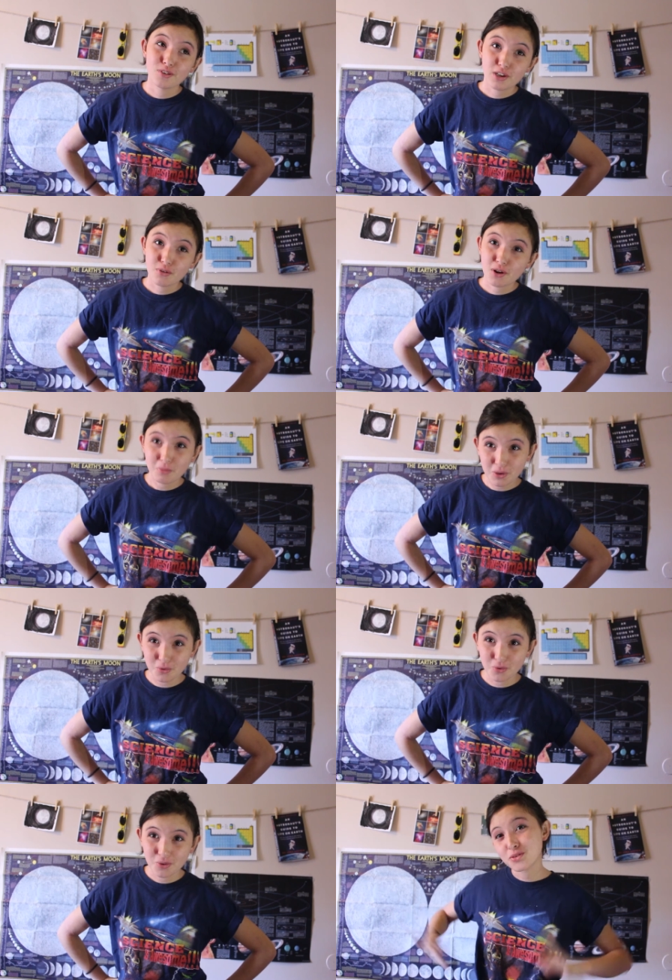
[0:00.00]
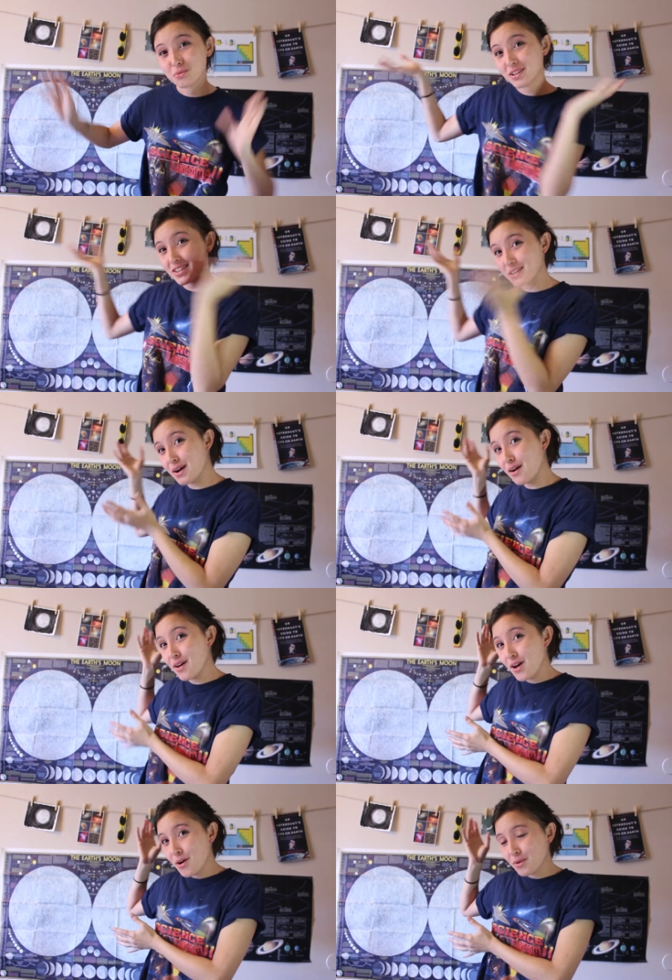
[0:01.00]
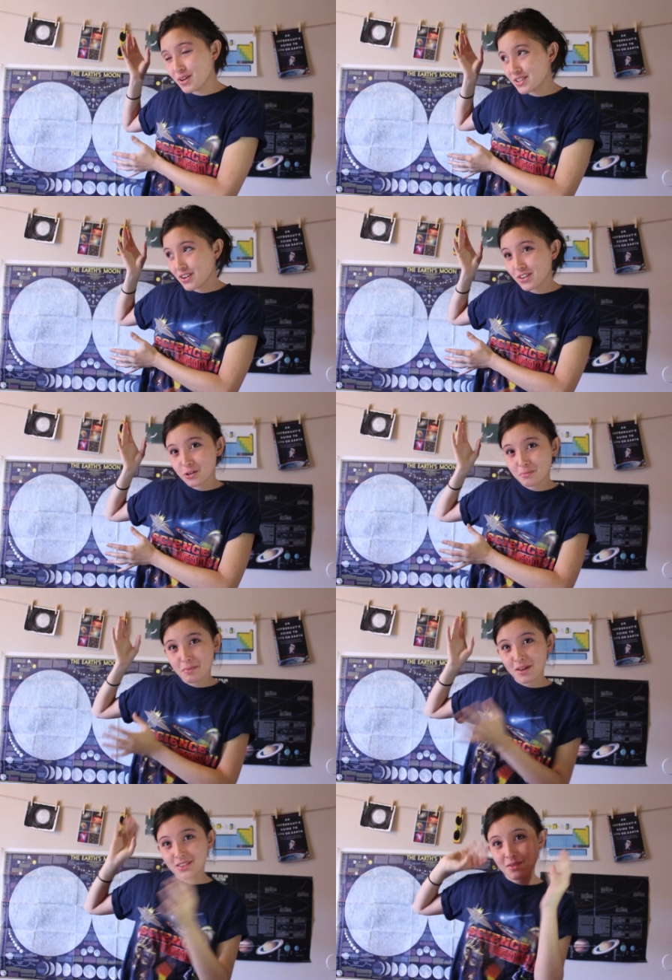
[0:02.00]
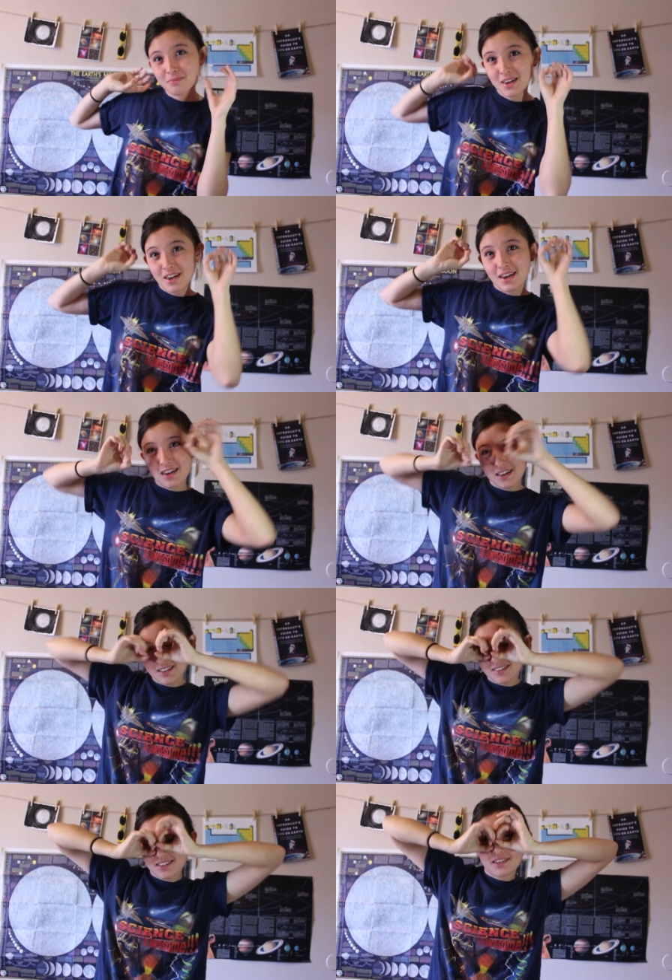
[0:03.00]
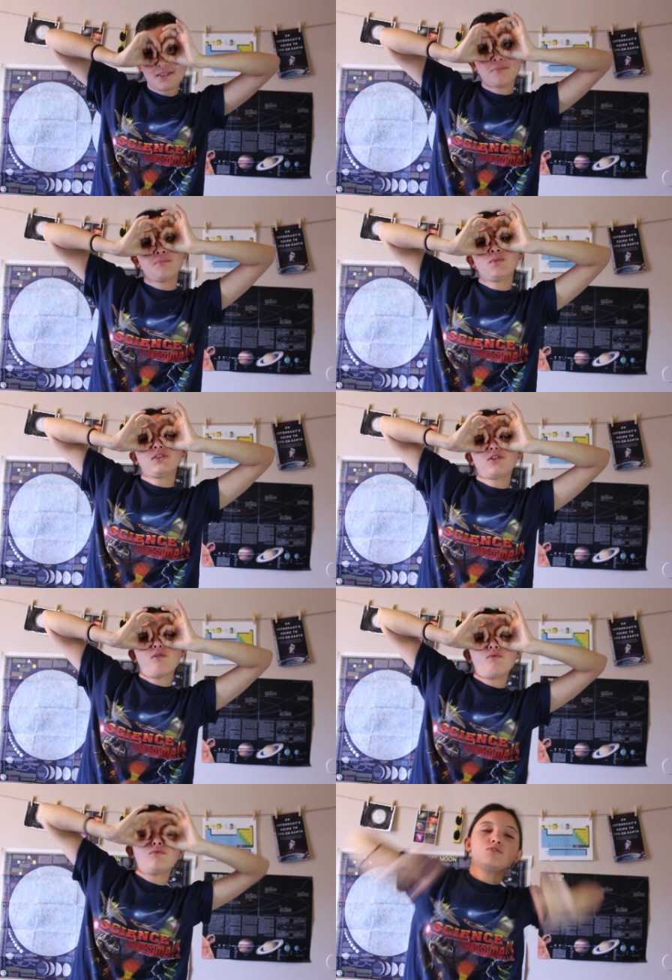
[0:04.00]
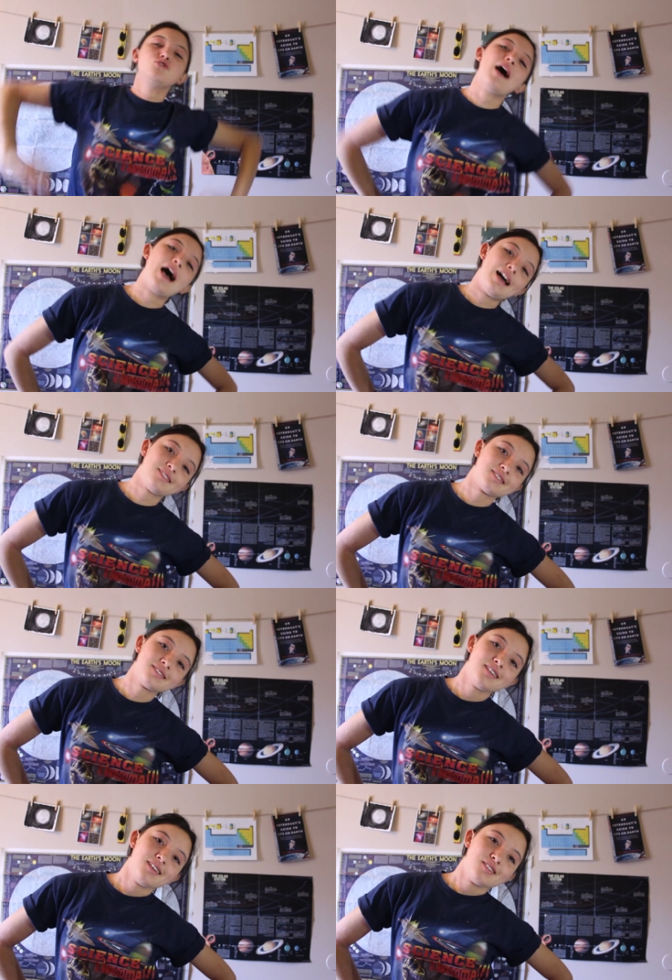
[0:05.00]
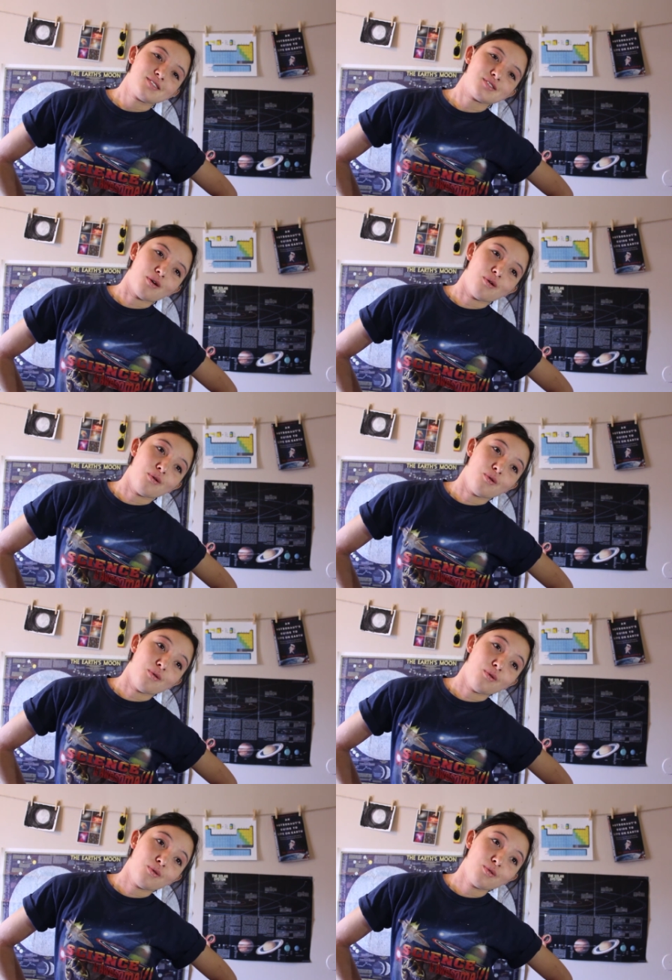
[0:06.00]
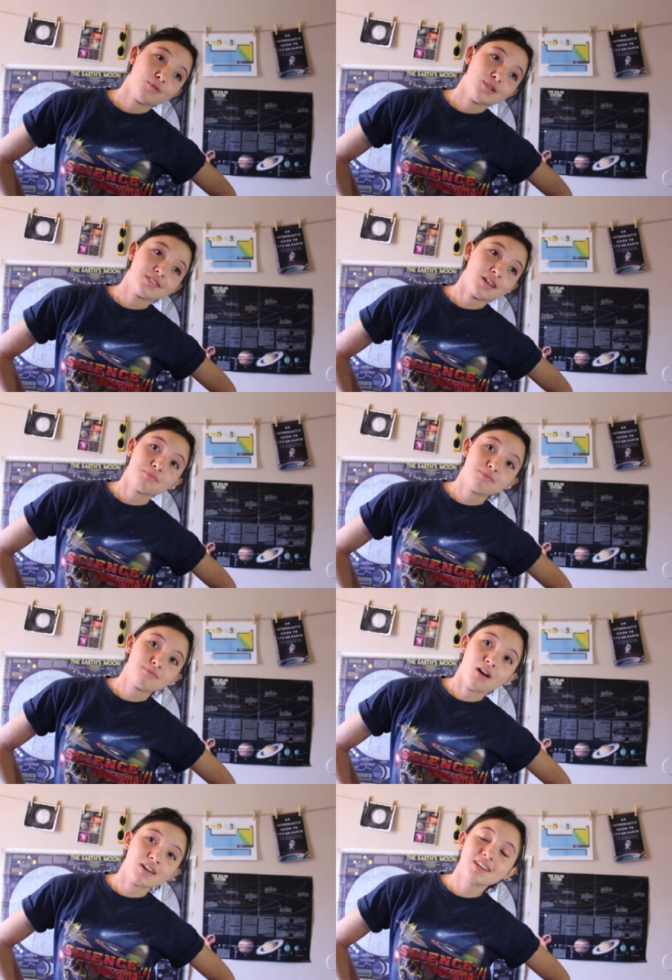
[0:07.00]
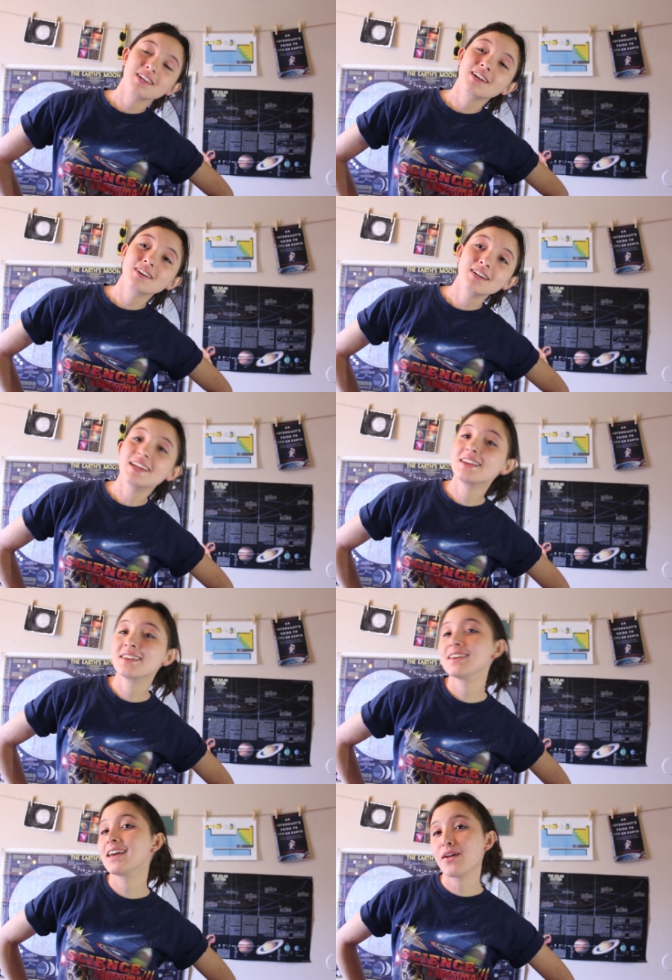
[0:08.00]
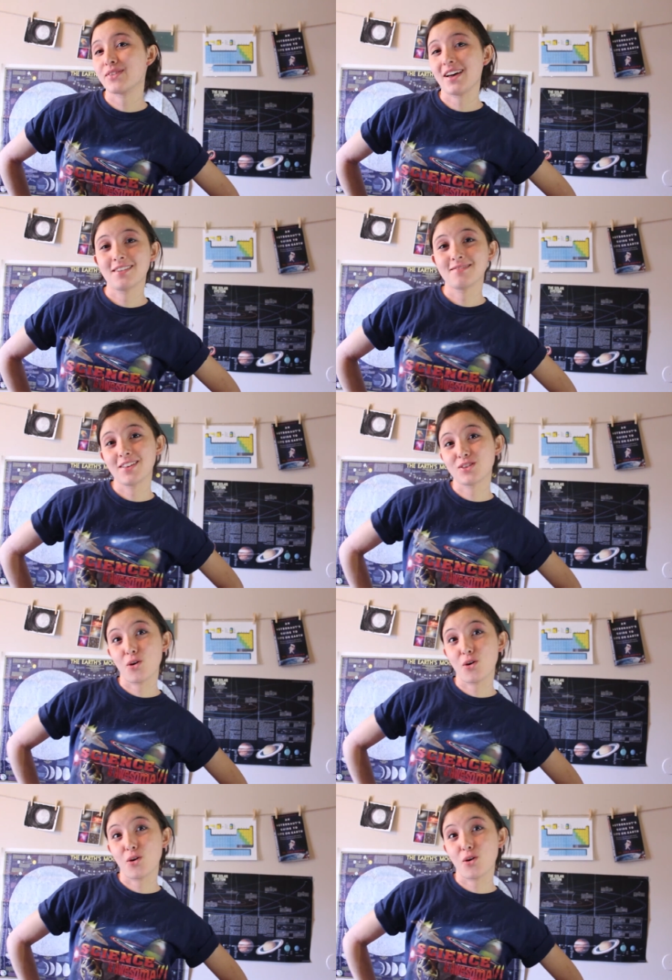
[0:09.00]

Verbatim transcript: incredibly cool. So I'm gonna take you out, we're gonna talk a little bit about them and see them with our own two eyes. So let's stop talking here and get outside. Let's